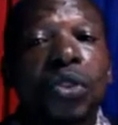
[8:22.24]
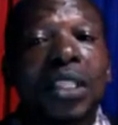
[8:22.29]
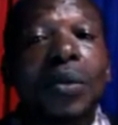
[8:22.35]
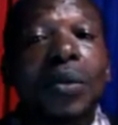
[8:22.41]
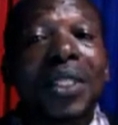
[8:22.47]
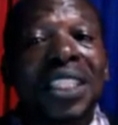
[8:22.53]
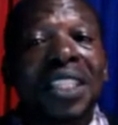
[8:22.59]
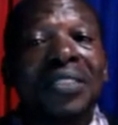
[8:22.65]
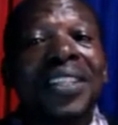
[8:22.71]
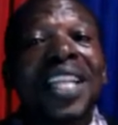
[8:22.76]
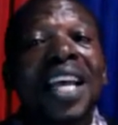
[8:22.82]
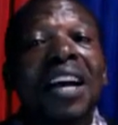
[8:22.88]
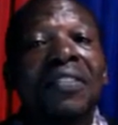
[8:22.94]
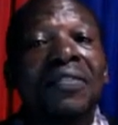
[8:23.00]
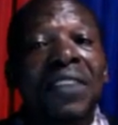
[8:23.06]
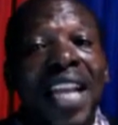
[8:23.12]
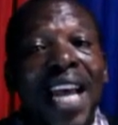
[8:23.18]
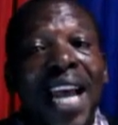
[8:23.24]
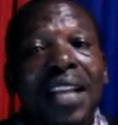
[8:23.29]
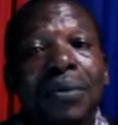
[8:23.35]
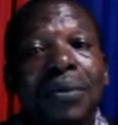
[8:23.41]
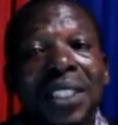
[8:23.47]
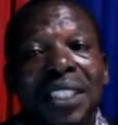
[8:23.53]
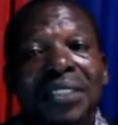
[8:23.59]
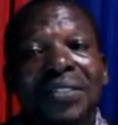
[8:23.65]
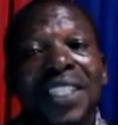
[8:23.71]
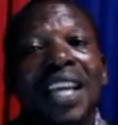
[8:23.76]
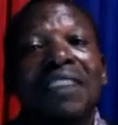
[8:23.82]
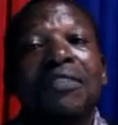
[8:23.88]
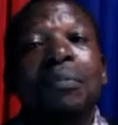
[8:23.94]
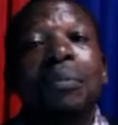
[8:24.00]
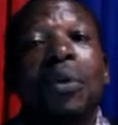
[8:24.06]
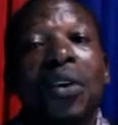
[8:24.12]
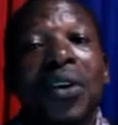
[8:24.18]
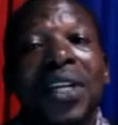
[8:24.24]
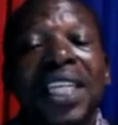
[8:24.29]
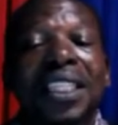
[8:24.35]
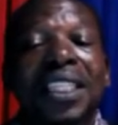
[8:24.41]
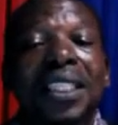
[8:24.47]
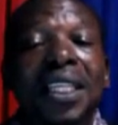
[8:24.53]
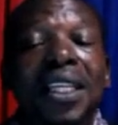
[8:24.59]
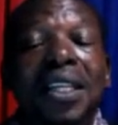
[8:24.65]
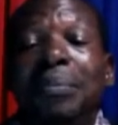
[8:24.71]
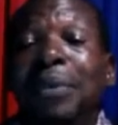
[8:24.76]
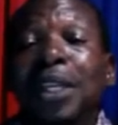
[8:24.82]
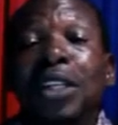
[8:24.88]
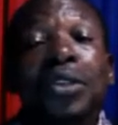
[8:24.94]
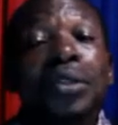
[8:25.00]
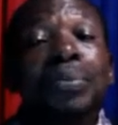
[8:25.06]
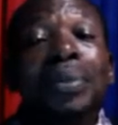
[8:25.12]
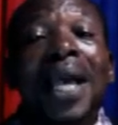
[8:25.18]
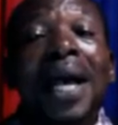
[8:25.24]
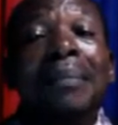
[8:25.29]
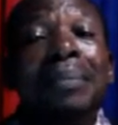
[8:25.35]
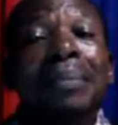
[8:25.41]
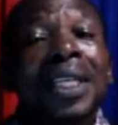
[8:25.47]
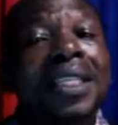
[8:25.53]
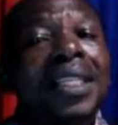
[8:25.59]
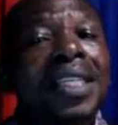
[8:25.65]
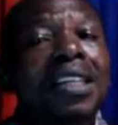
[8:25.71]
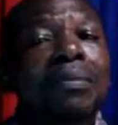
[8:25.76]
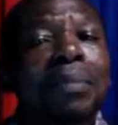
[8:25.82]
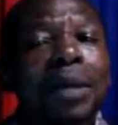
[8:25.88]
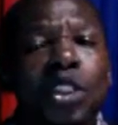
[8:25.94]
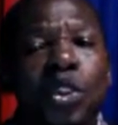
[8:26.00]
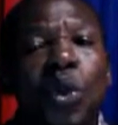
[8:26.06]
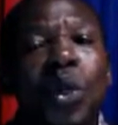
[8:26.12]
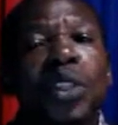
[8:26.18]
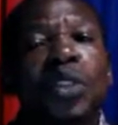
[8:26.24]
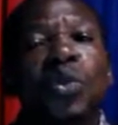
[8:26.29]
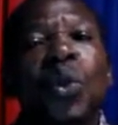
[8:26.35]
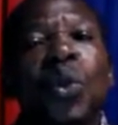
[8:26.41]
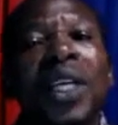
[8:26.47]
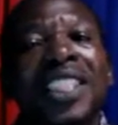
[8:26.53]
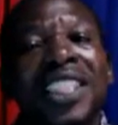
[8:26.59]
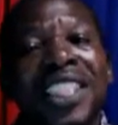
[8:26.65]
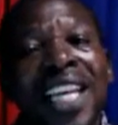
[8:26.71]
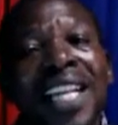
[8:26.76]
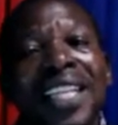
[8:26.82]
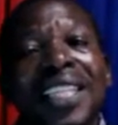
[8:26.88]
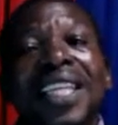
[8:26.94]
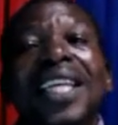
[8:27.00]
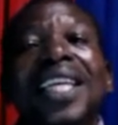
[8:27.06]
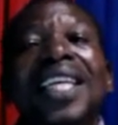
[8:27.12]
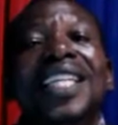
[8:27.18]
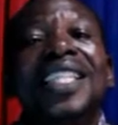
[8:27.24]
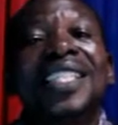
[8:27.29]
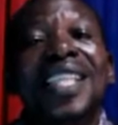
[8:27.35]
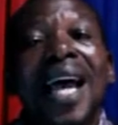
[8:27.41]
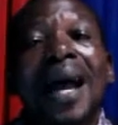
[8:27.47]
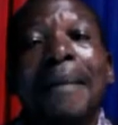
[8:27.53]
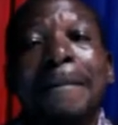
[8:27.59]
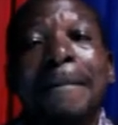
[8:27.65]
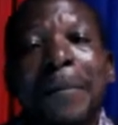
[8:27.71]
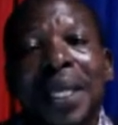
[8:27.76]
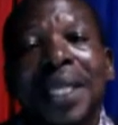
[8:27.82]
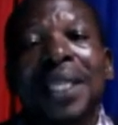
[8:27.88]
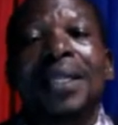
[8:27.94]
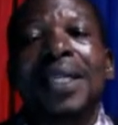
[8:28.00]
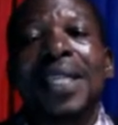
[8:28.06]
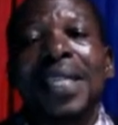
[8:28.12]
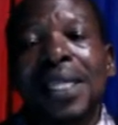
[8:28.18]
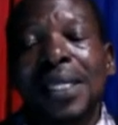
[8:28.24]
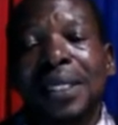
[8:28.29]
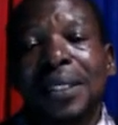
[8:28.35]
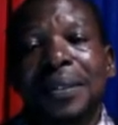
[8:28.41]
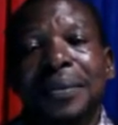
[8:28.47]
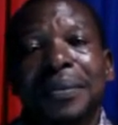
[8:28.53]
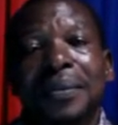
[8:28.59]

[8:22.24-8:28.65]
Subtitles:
whatever they have done, whatever they have molded, may not be a big deal, but to your child, it's a big deal.